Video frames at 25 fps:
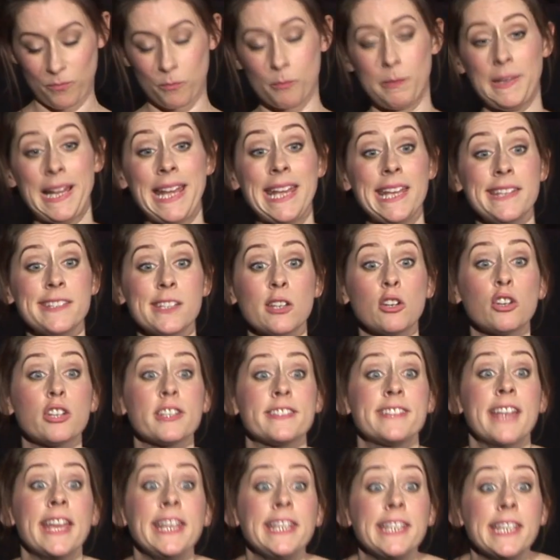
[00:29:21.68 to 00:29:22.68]
Players are going
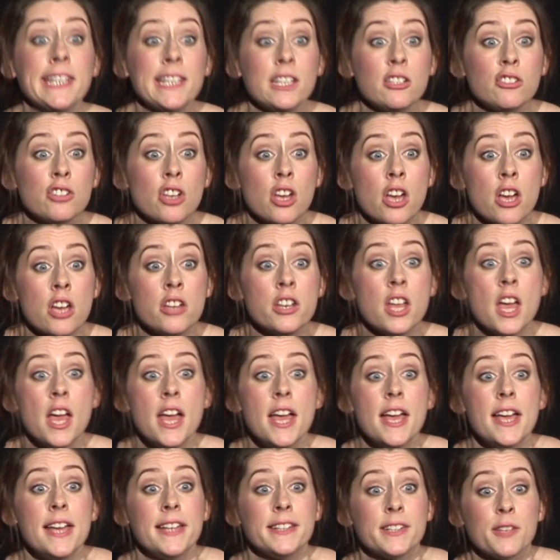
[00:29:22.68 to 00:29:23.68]
to take it in turn
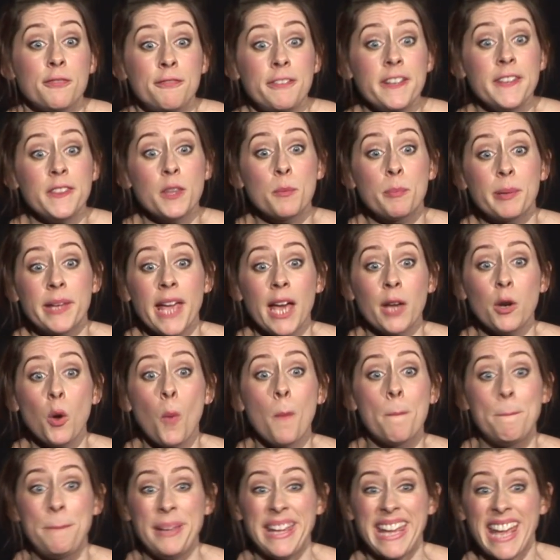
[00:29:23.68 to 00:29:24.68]
to feed the piano
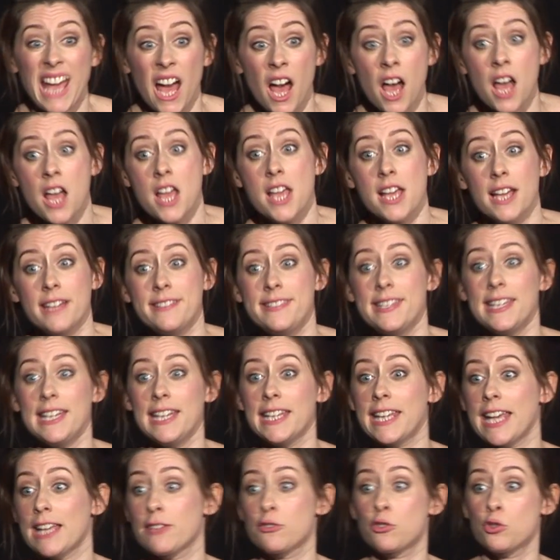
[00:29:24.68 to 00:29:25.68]
beer until
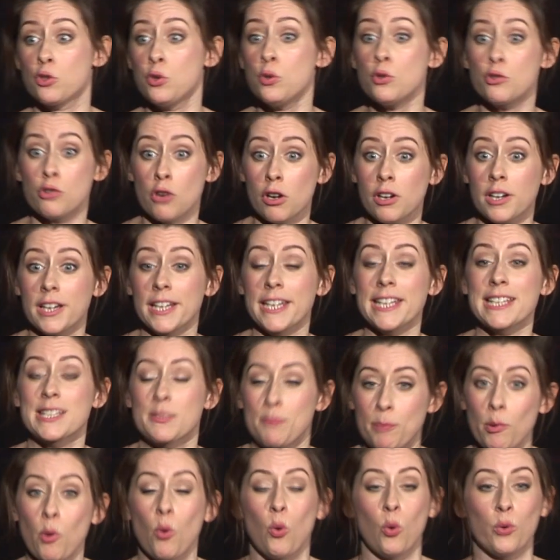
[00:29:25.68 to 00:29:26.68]
it gets too drunk and
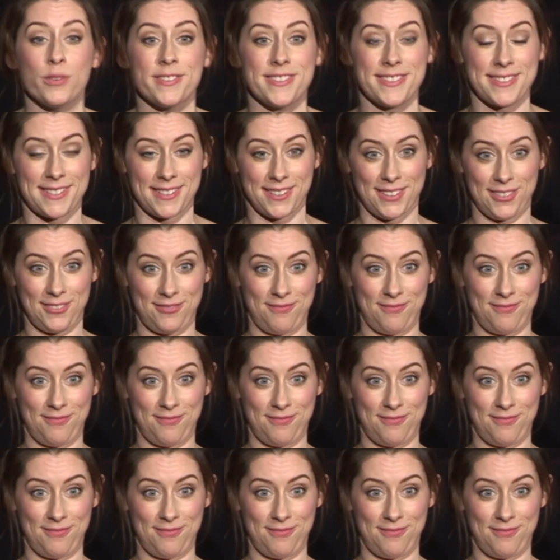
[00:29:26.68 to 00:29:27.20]
explodes.